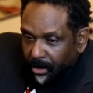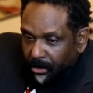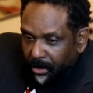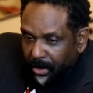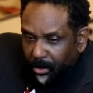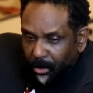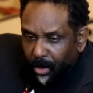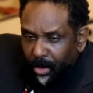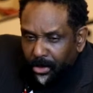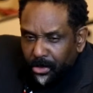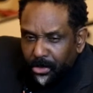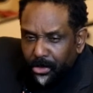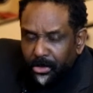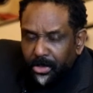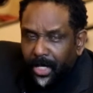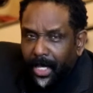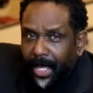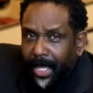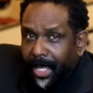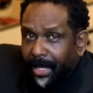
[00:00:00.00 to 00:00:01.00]
we want you
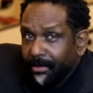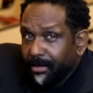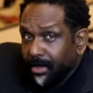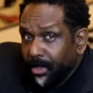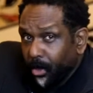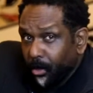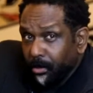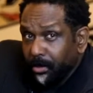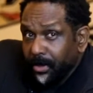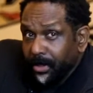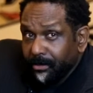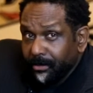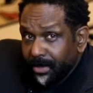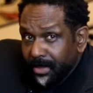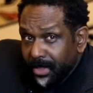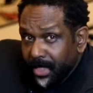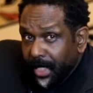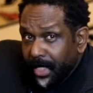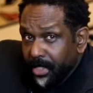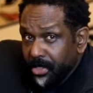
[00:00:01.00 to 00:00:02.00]
to have an open
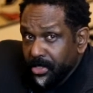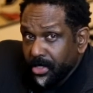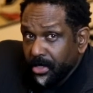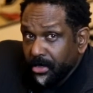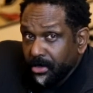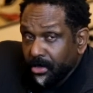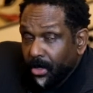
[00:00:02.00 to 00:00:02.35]
invitation